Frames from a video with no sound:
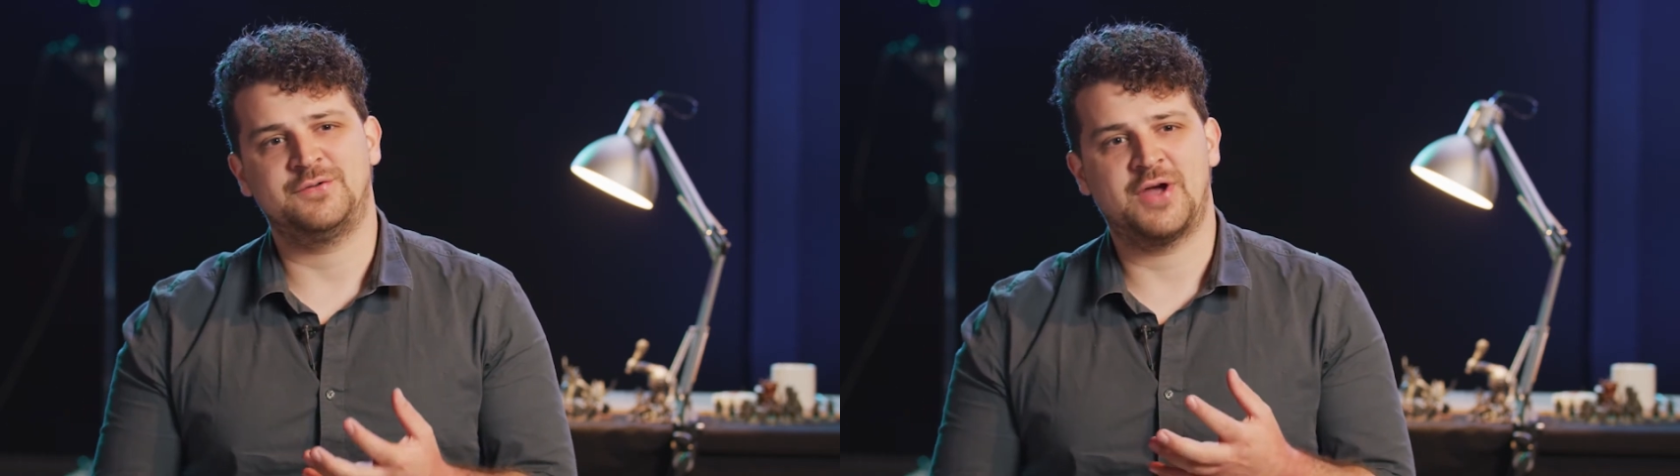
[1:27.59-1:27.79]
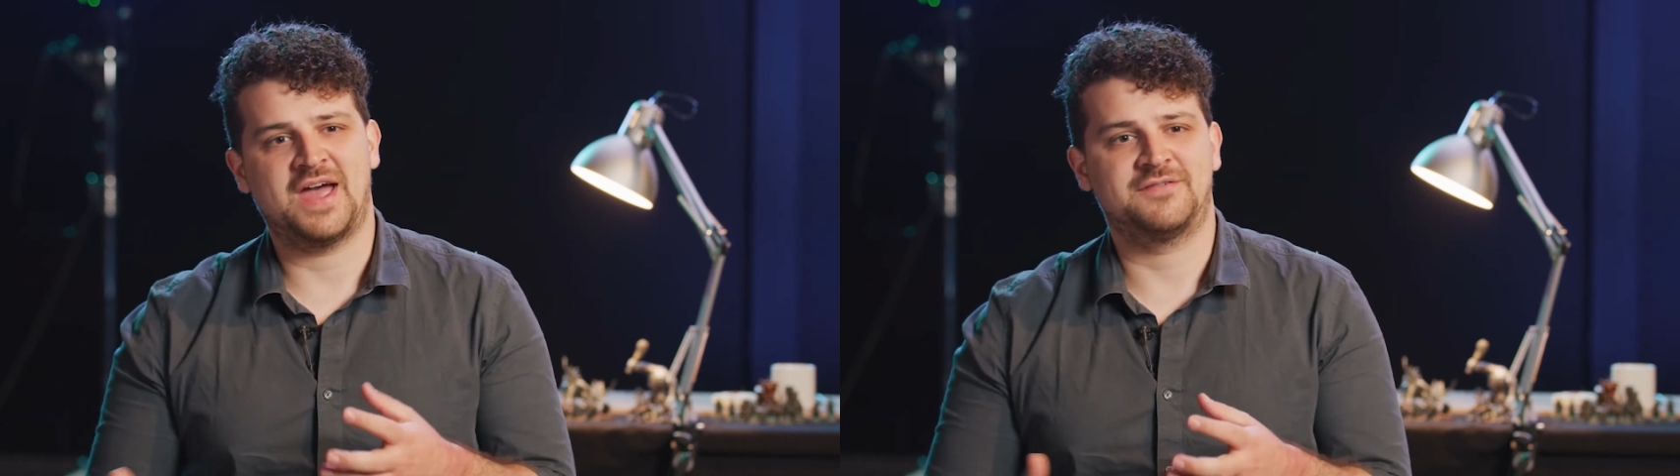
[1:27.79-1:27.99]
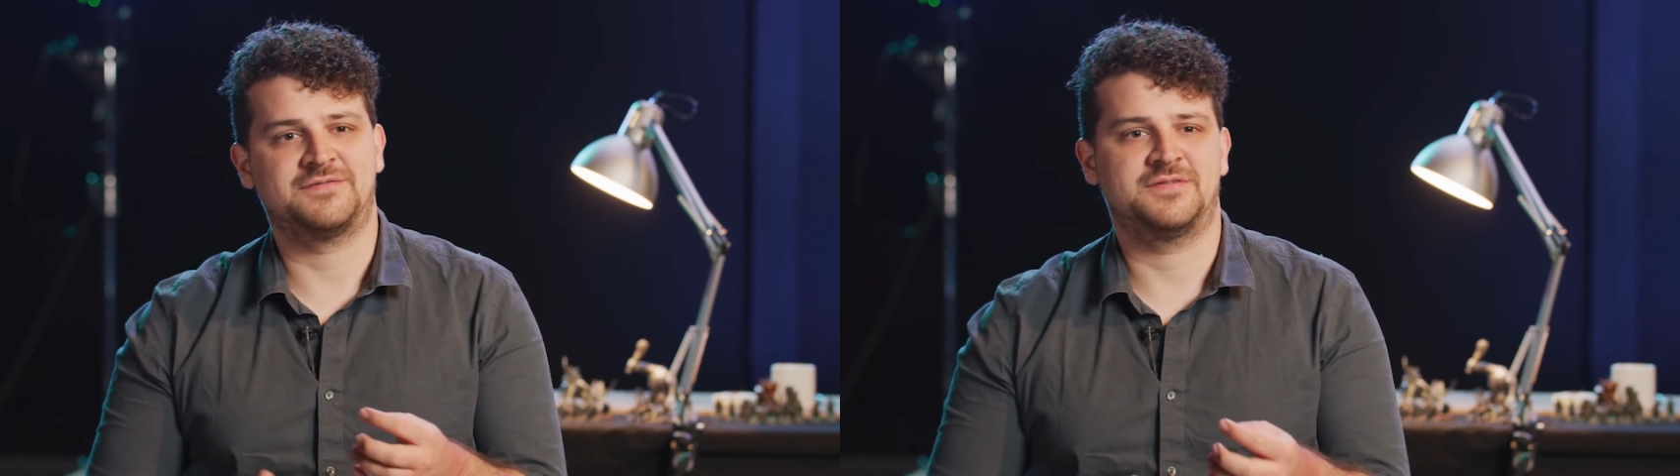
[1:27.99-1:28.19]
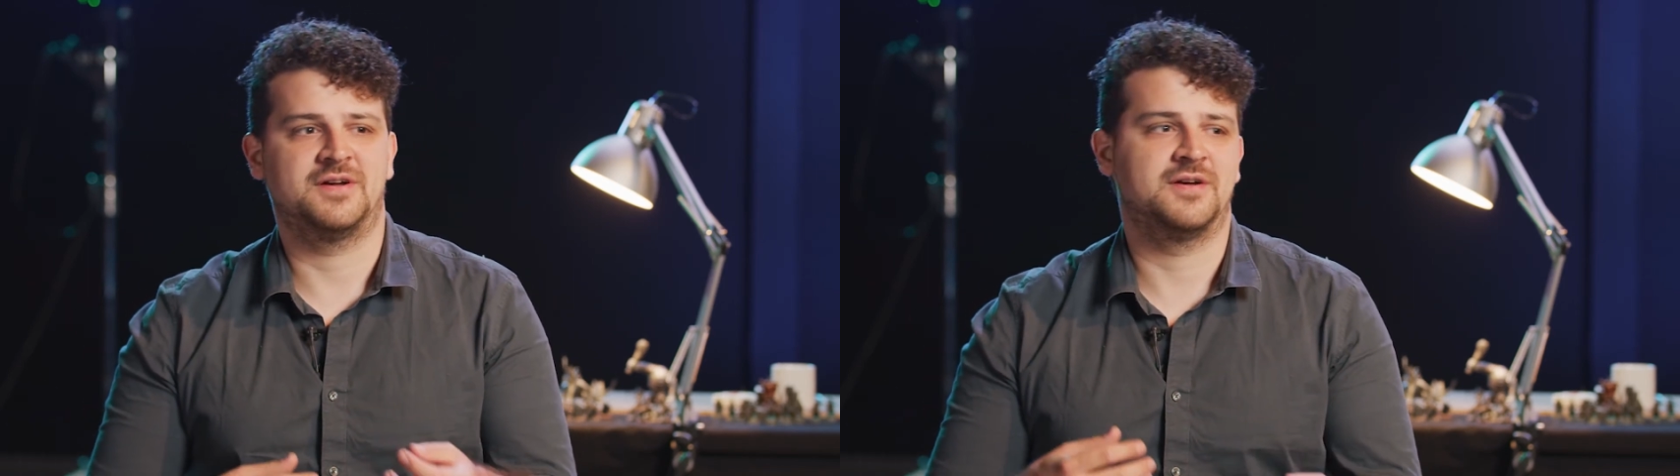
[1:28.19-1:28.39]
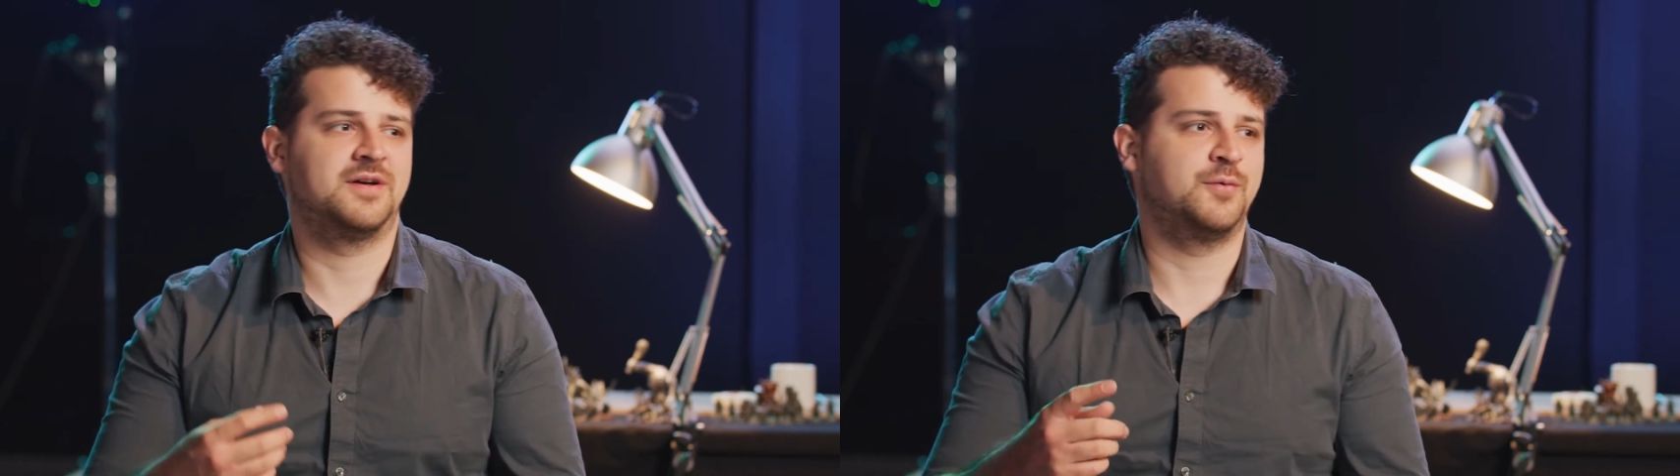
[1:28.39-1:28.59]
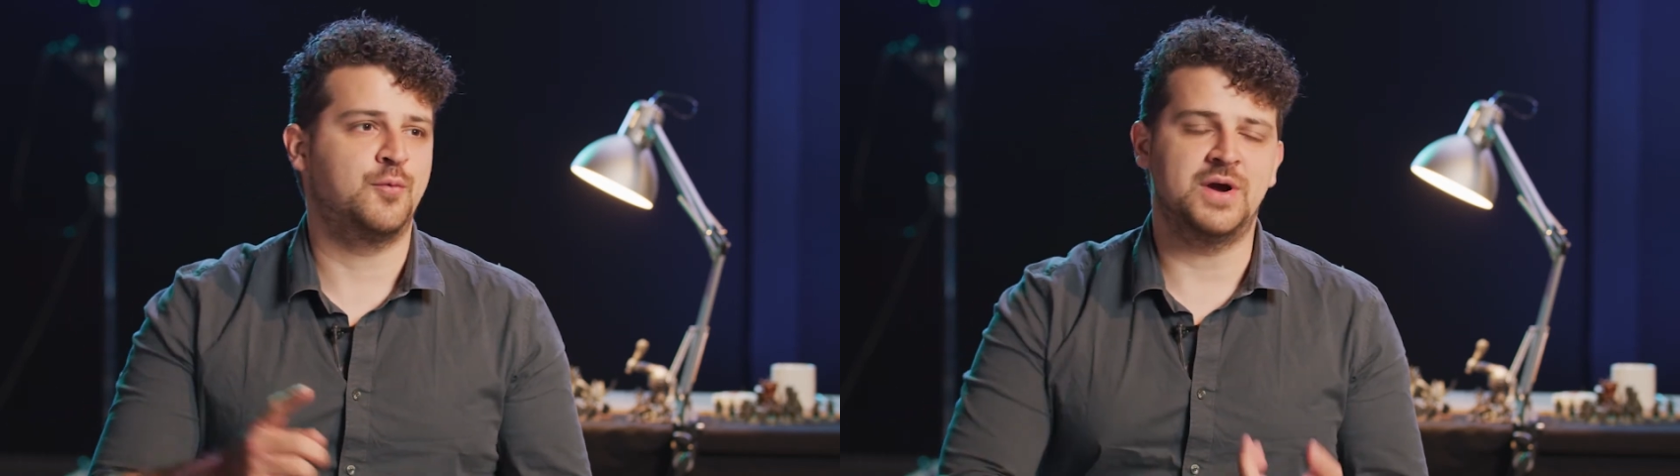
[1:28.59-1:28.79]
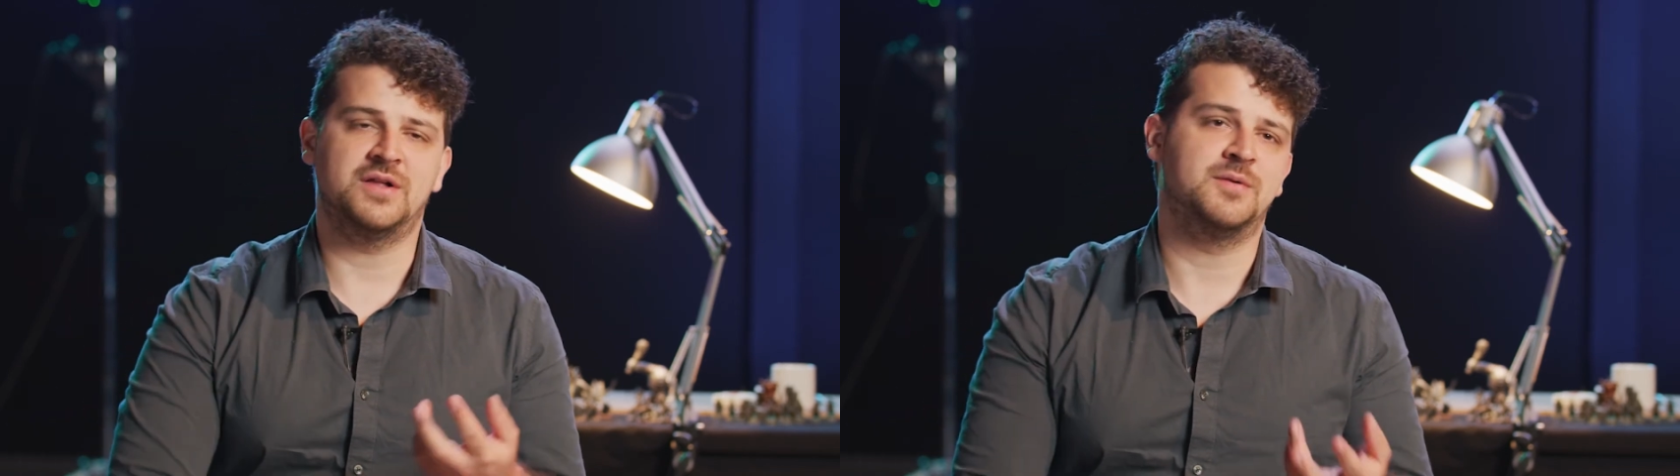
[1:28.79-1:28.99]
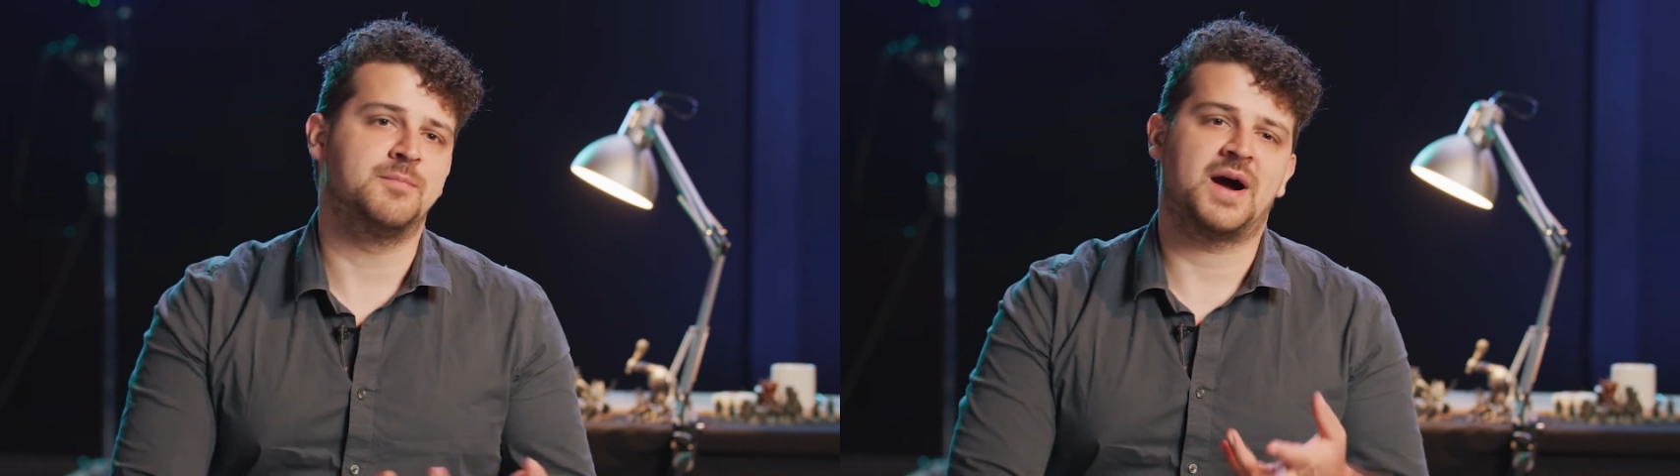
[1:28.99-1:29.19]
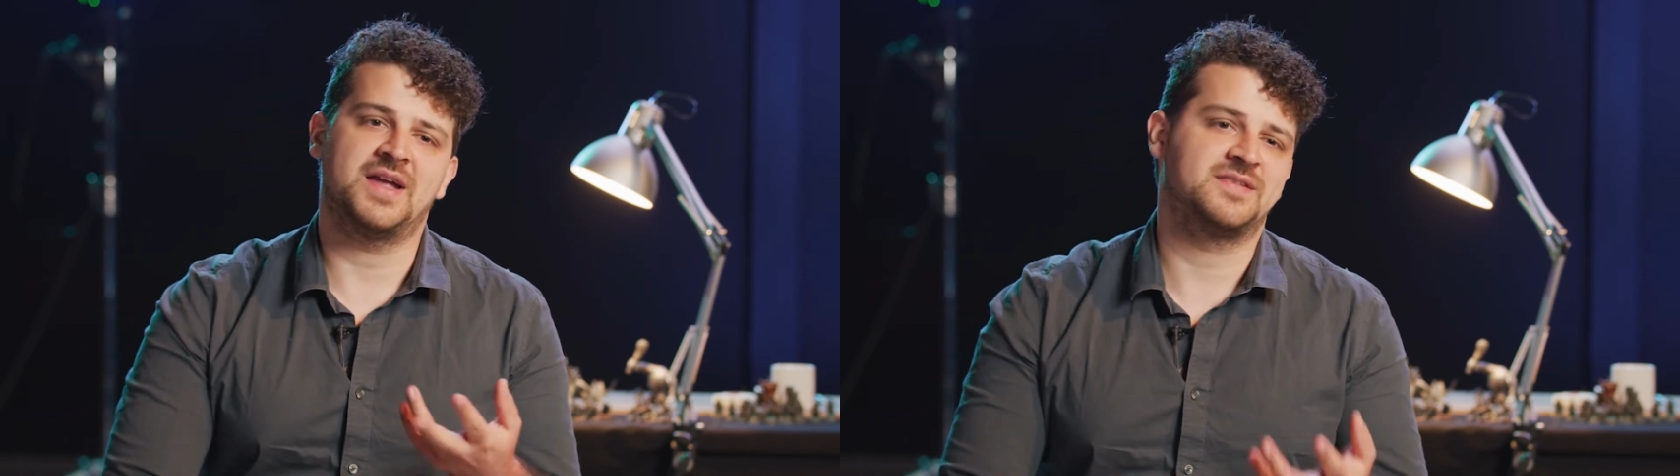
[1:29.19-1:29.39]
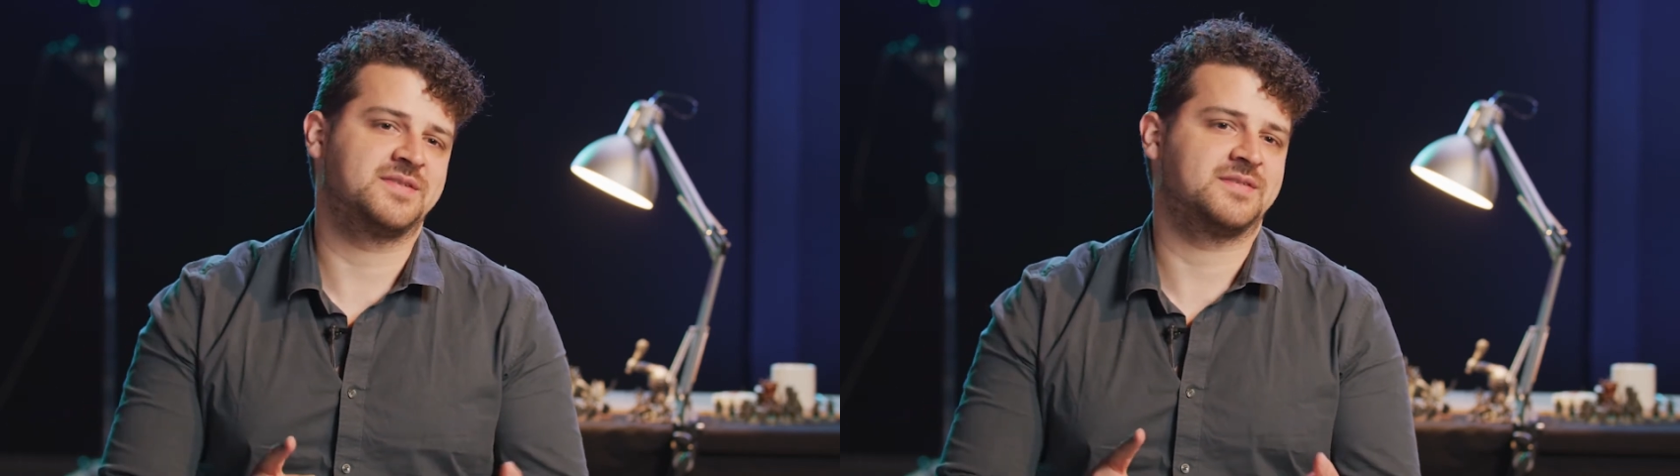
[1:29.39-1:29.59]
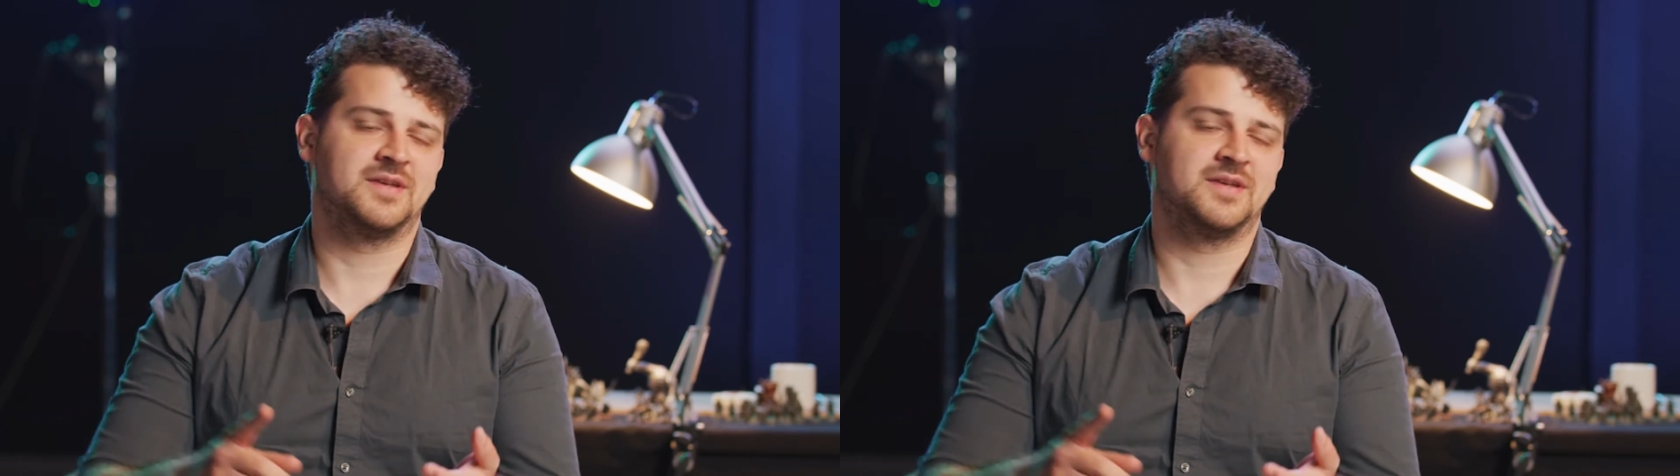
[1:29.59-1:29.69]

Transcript: you have will, might,